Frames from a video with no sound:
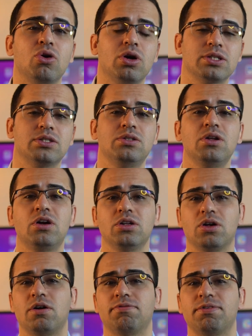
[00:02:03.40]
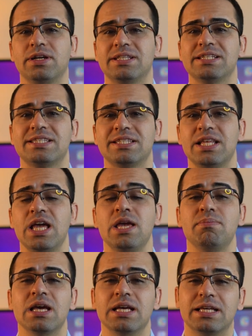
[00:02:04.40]
does not offer the
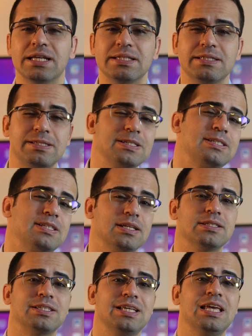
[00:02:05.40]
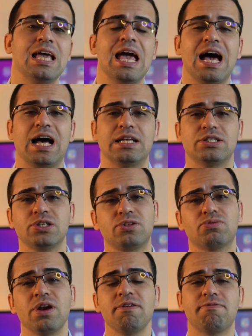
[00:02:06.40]
same consistency as a
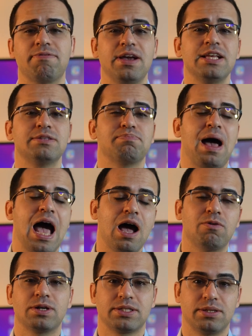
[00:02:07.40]
three-phase power